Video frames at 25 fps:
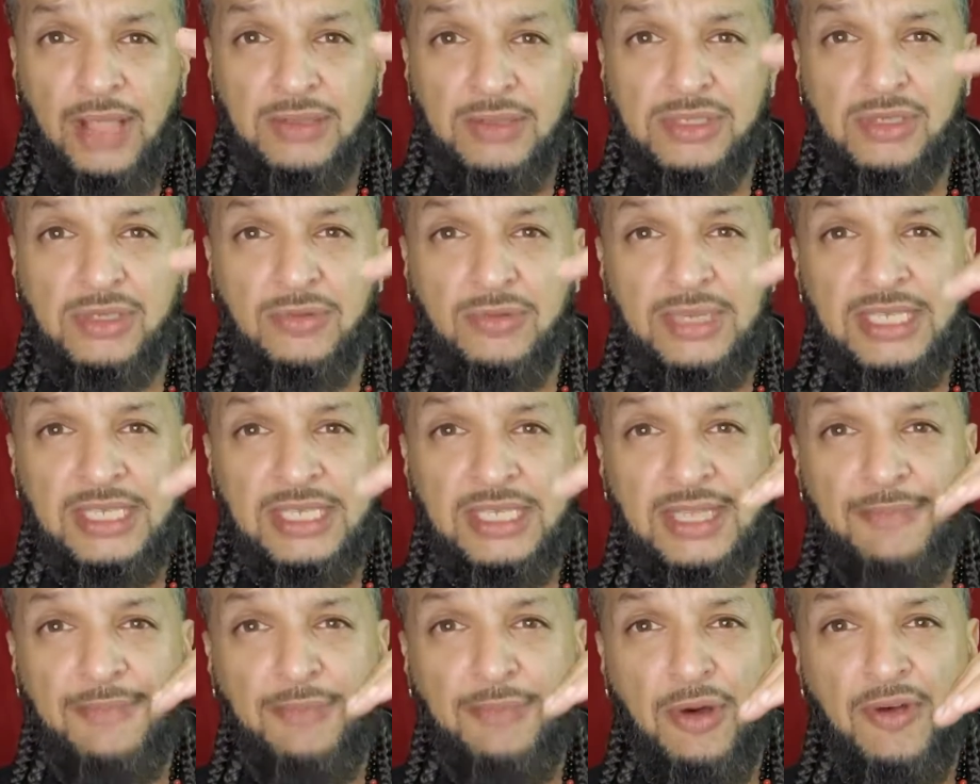So we
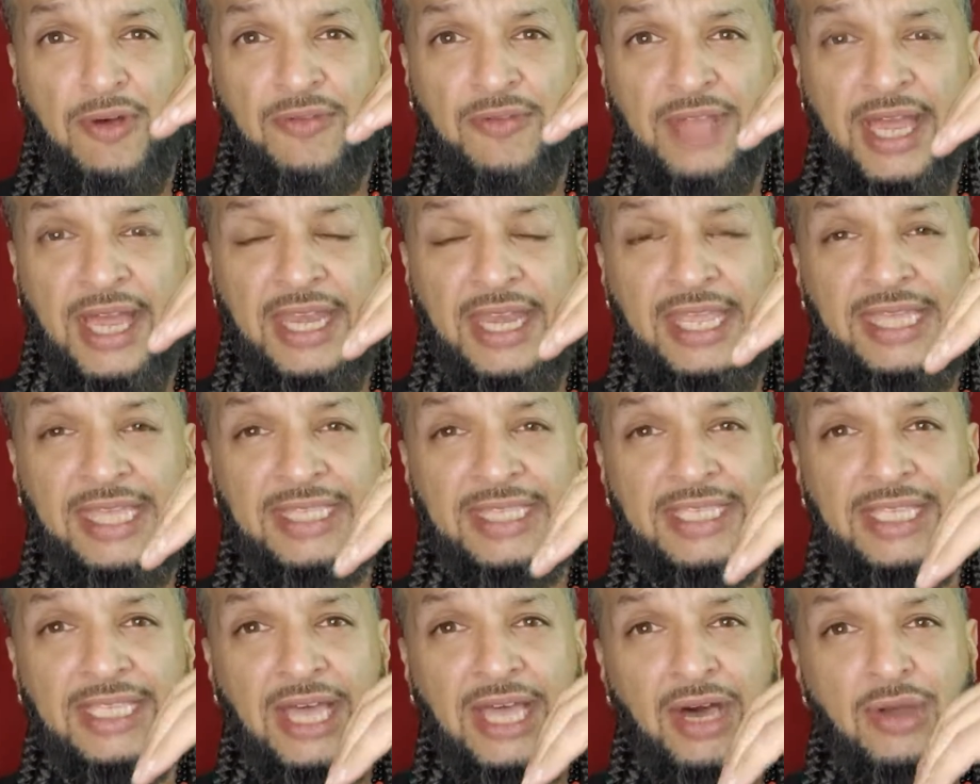step off kind of
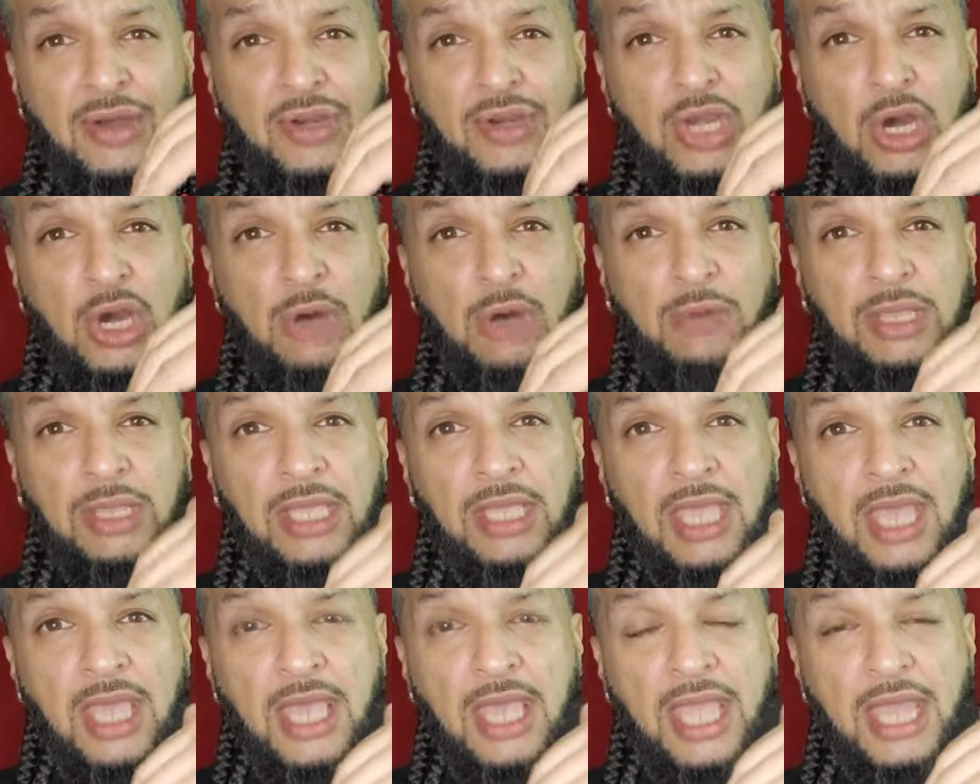into the unknown.
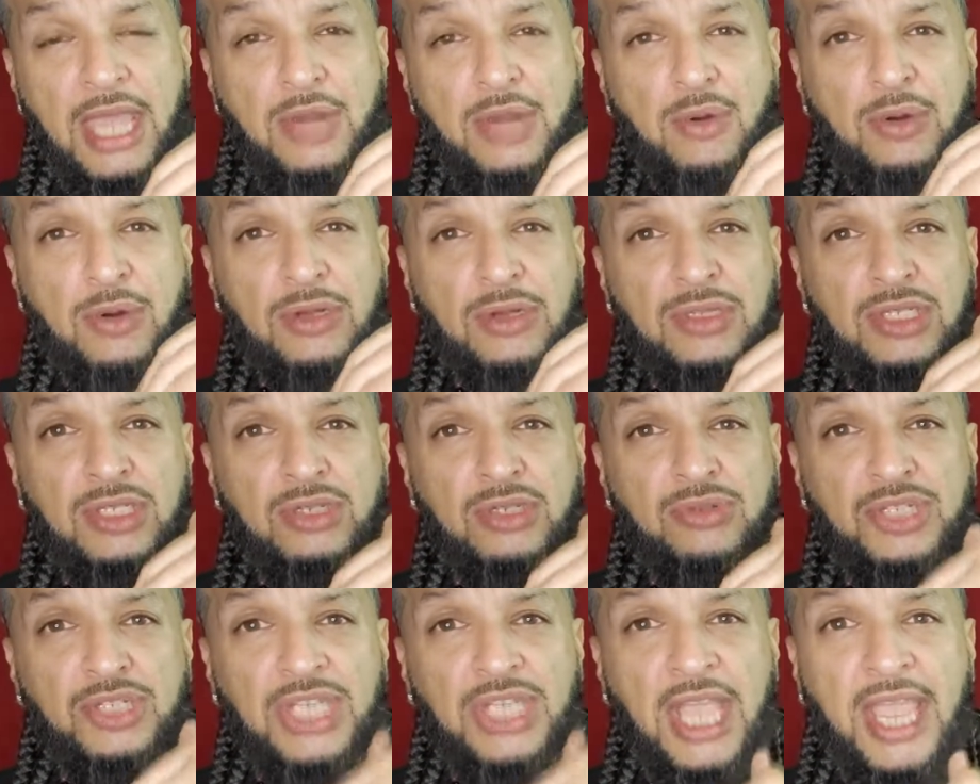In order to
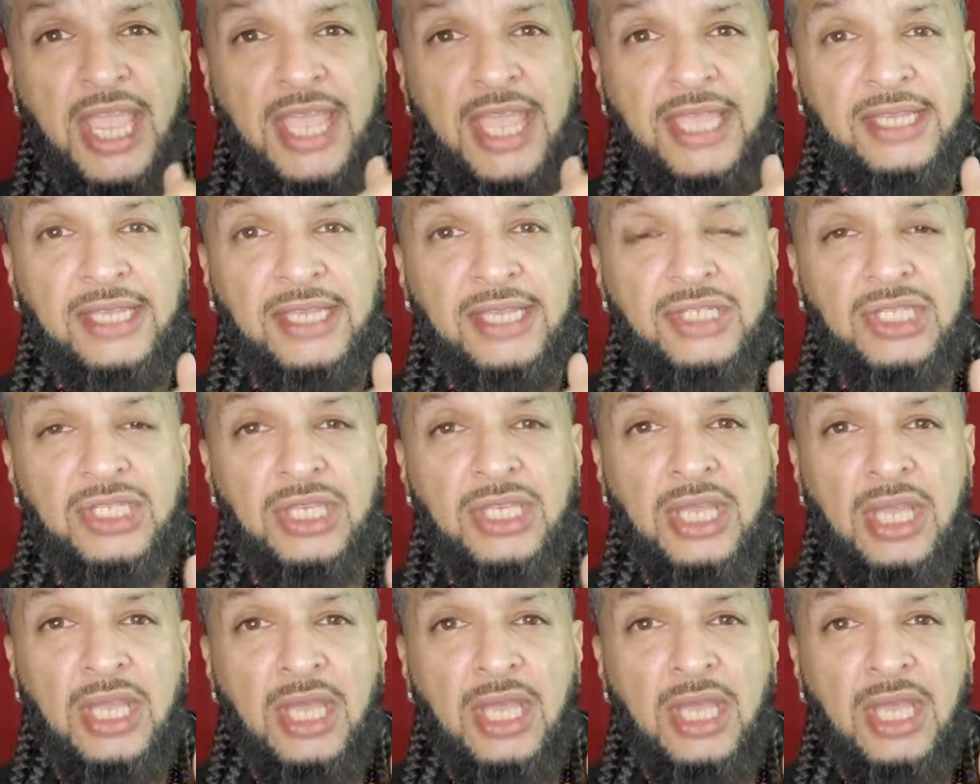change,